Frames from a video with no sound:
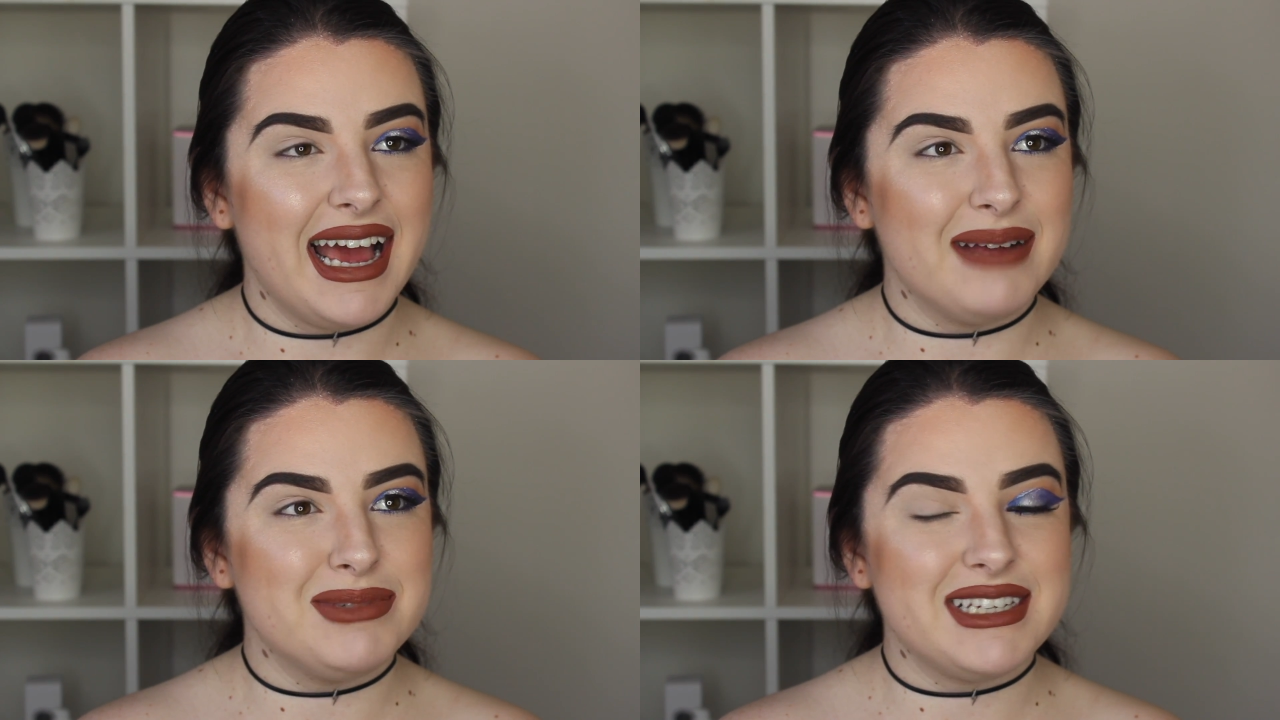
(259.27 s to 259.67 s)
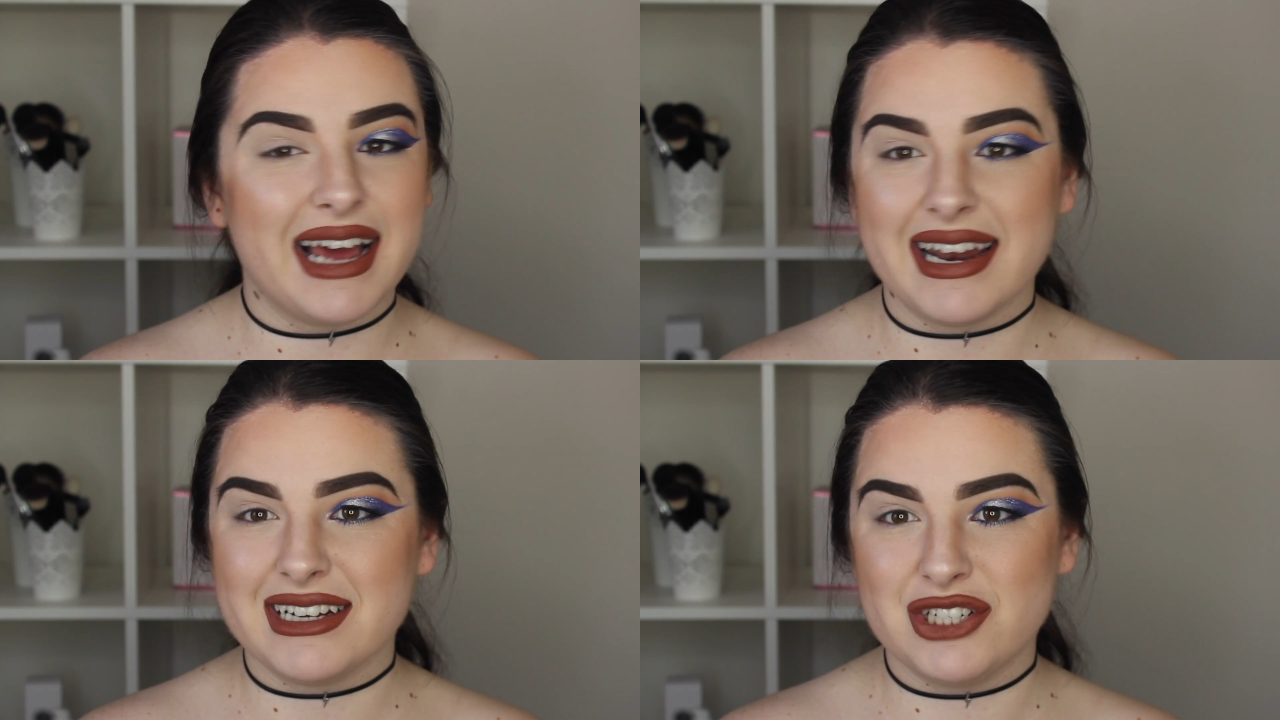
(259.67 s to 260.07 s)
am
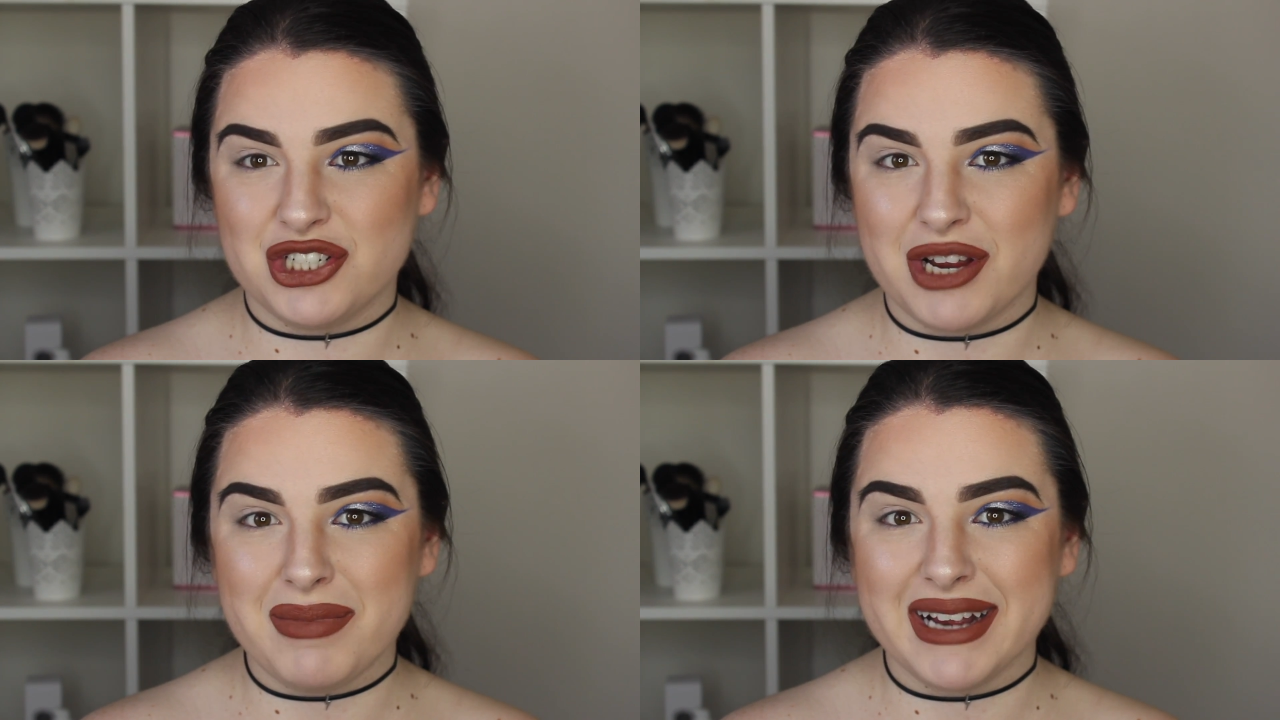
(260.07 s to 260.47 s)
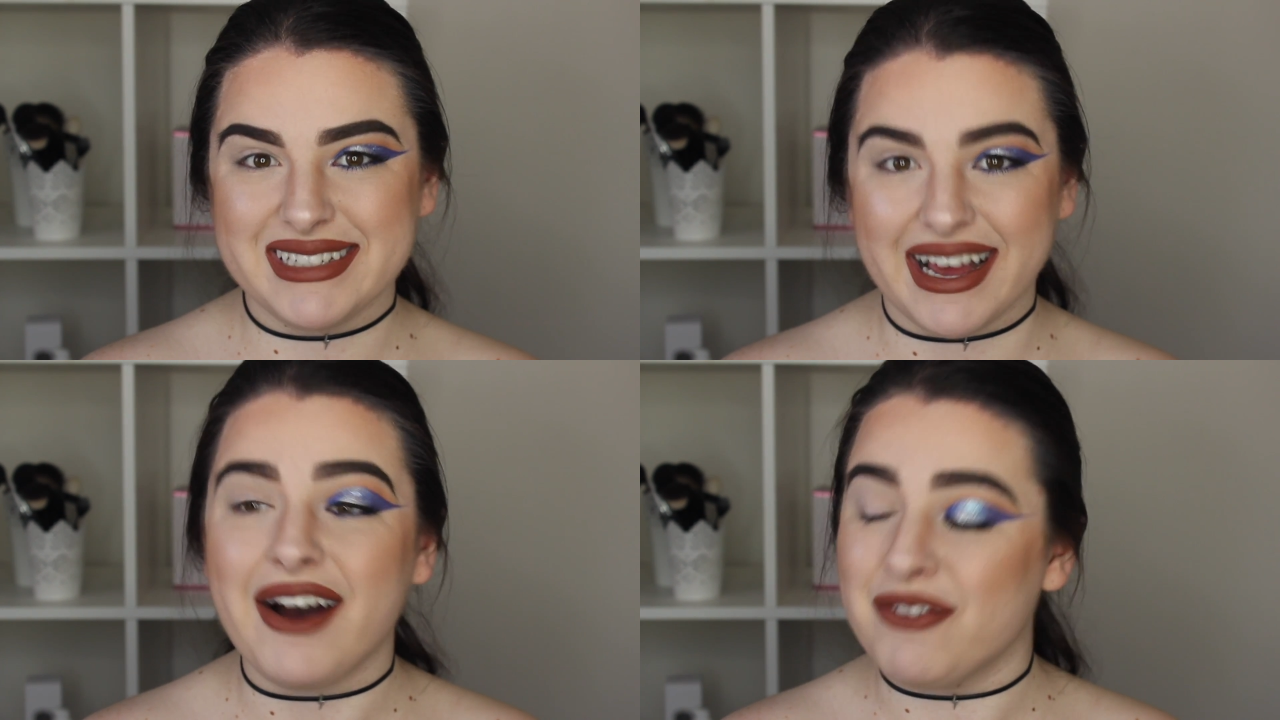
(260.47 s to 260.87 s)
starting to shit
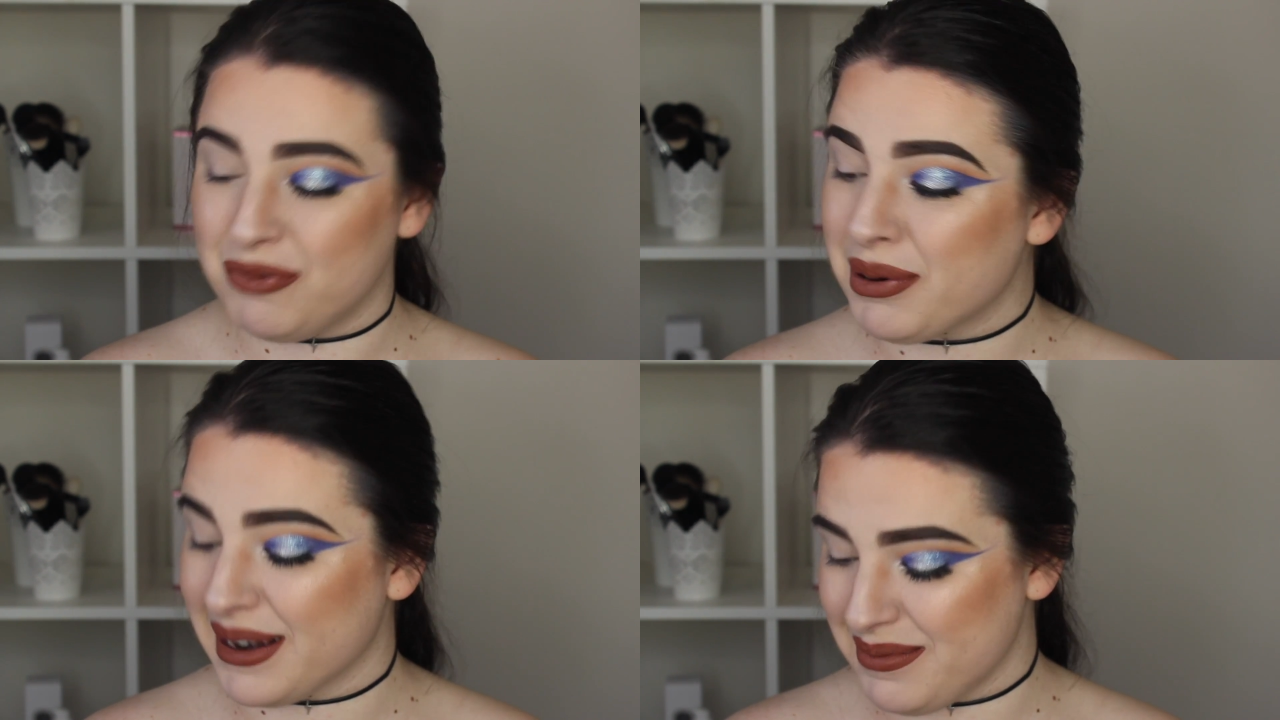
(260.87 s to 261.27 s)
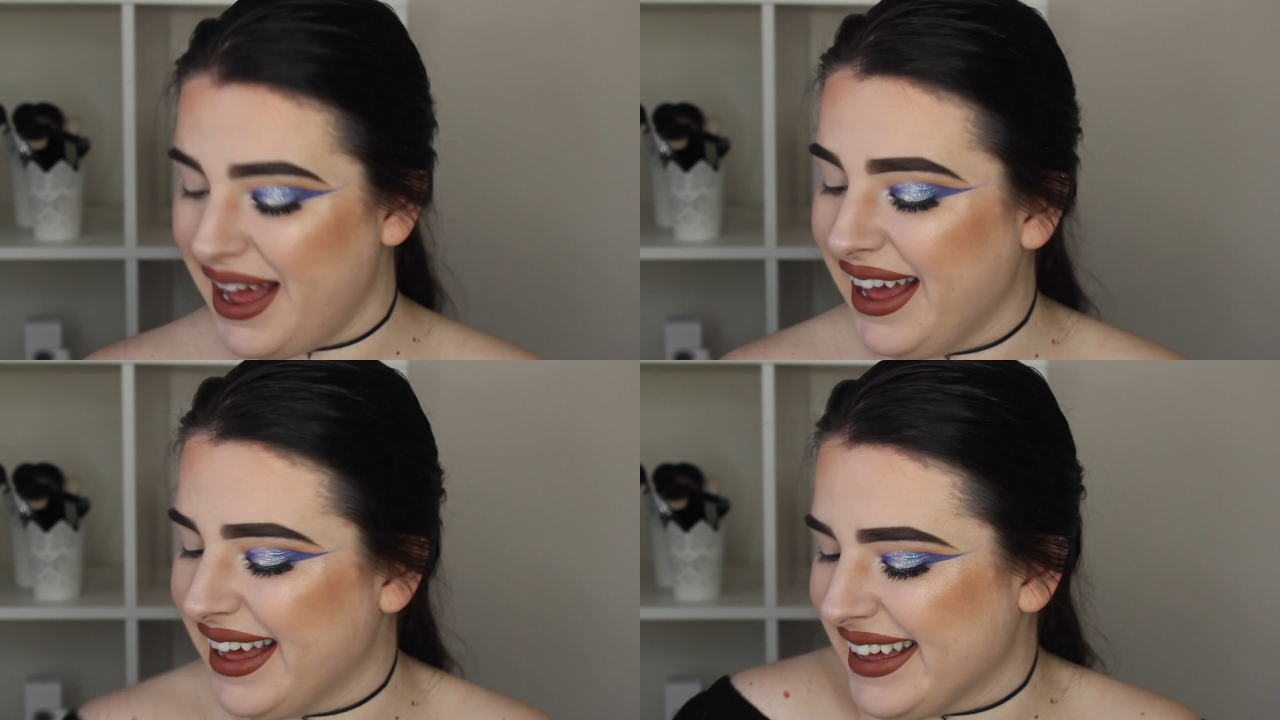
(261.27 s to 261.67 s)
myself pretty
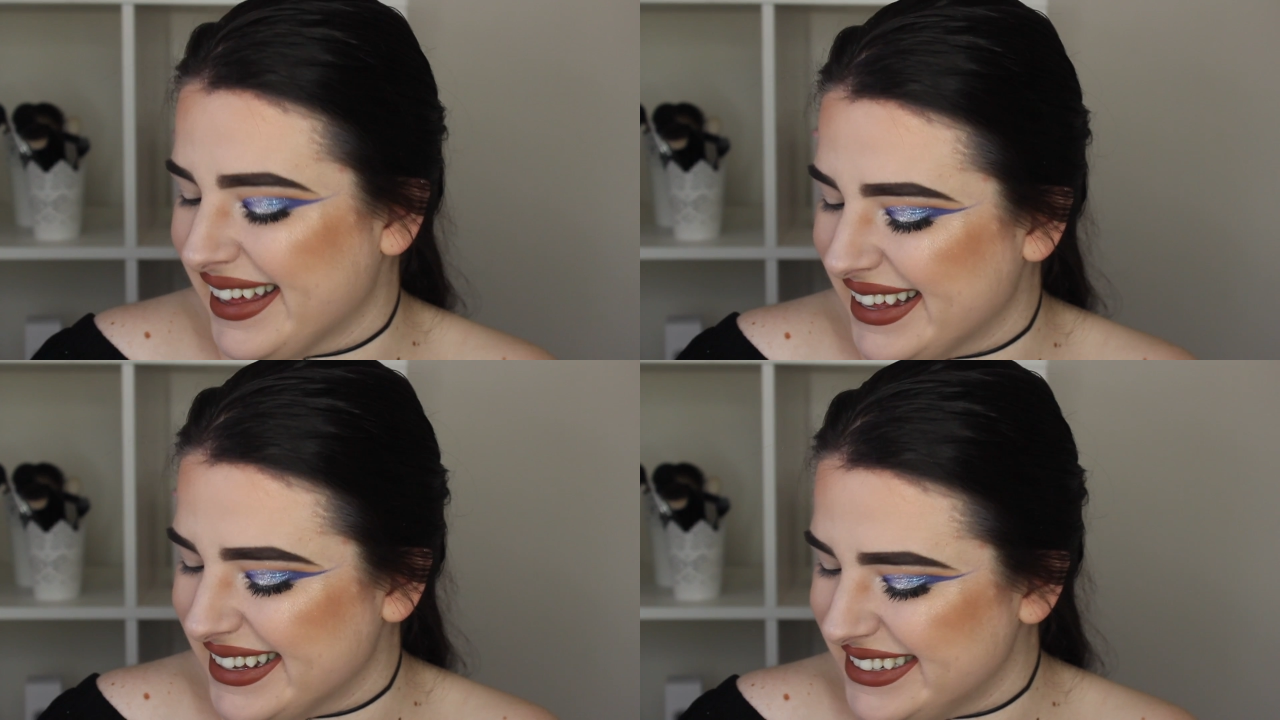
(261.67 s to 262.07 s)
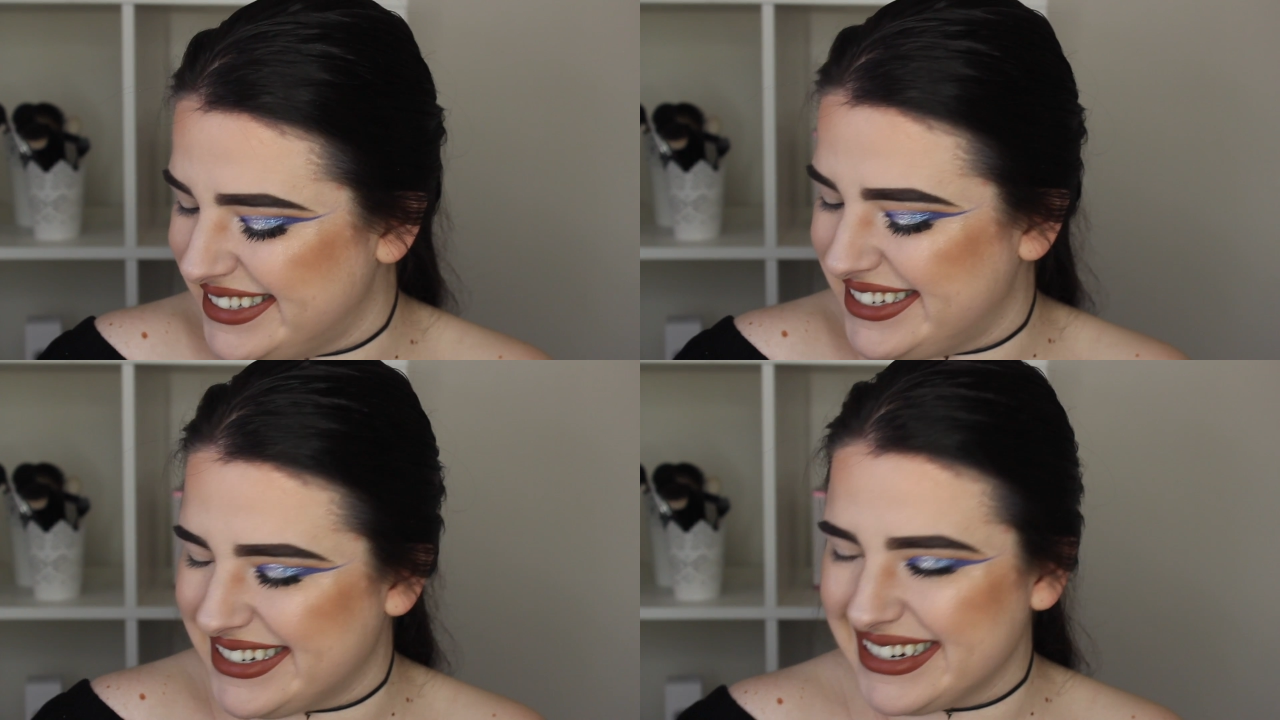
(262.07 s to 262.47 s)

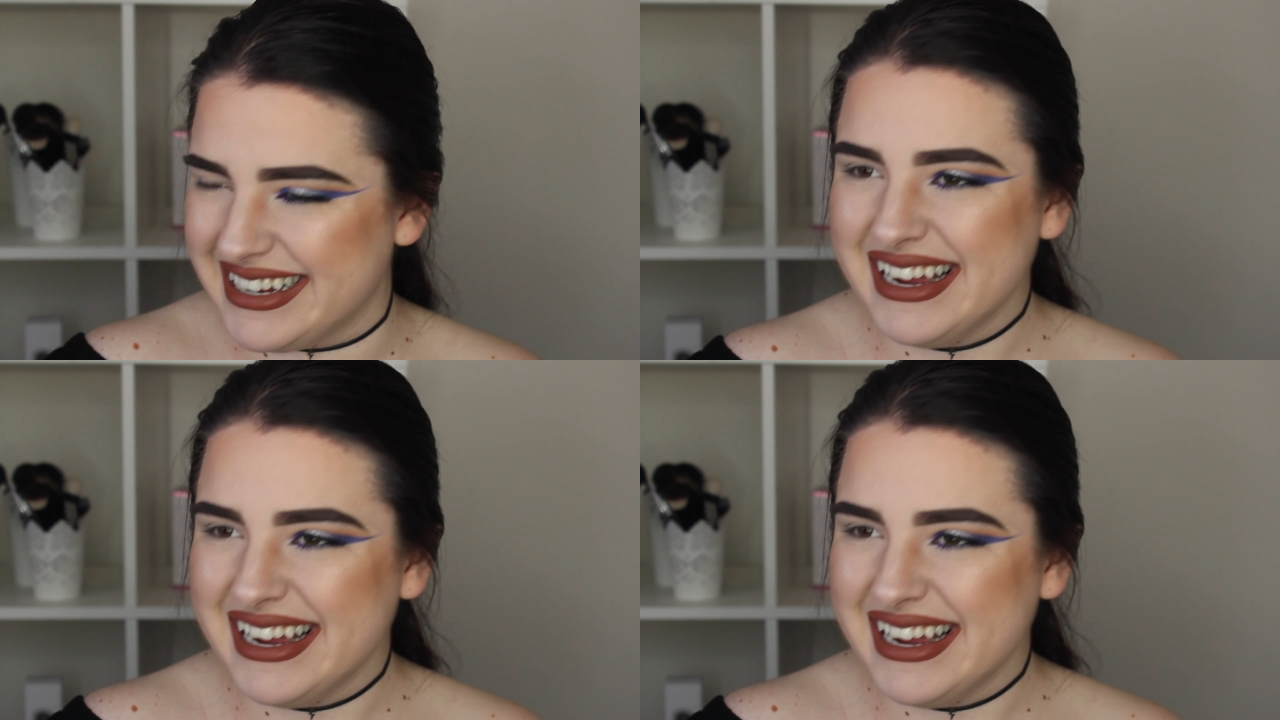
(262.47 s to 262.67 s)
much.